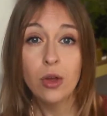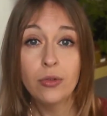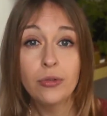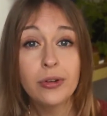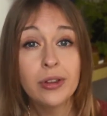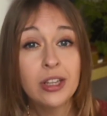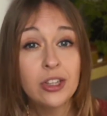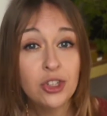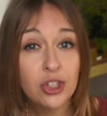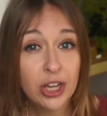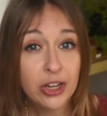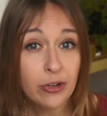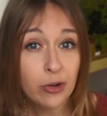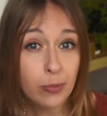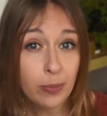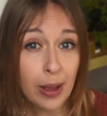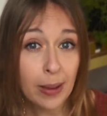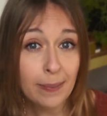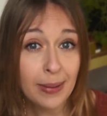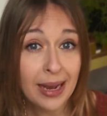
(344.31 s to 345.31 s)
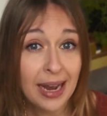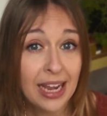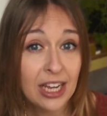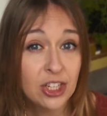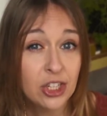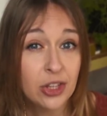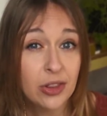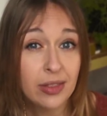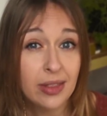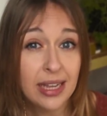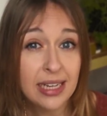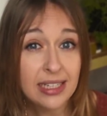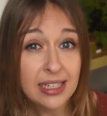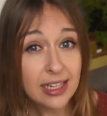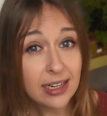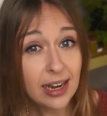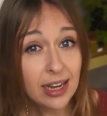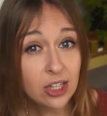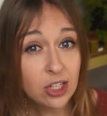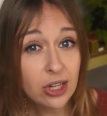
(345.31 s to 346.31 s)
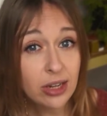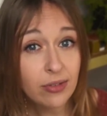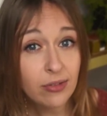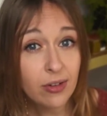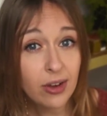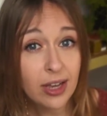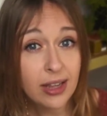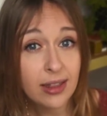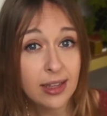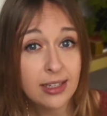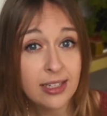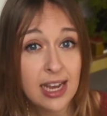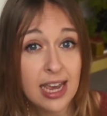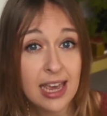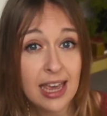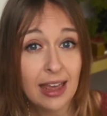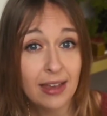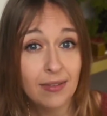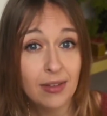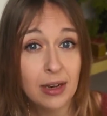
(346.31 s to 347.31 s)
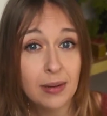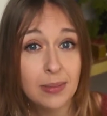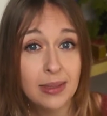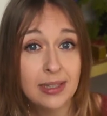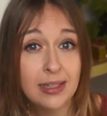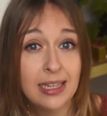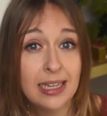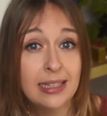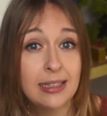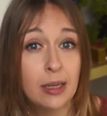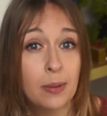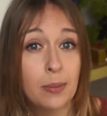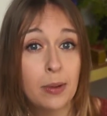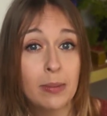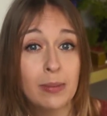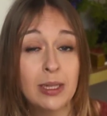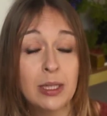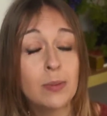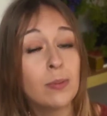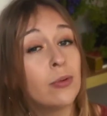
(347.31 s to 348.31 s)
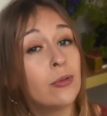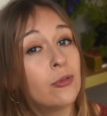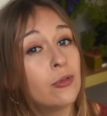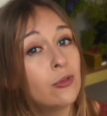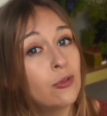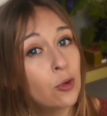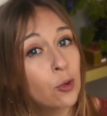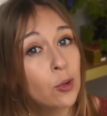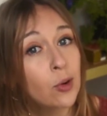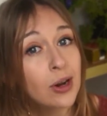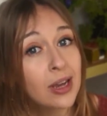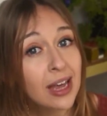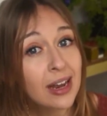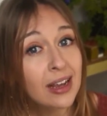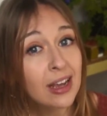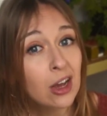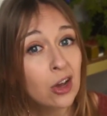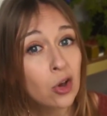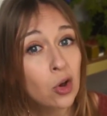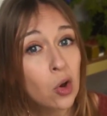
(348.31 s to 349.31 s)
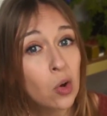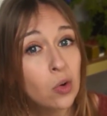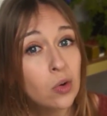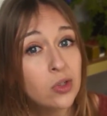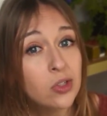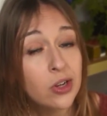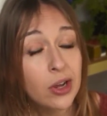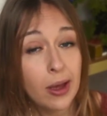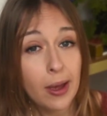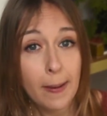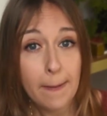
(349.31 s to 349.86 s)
For the general population, they did actually find that taking vitamin C supplements before getting a cold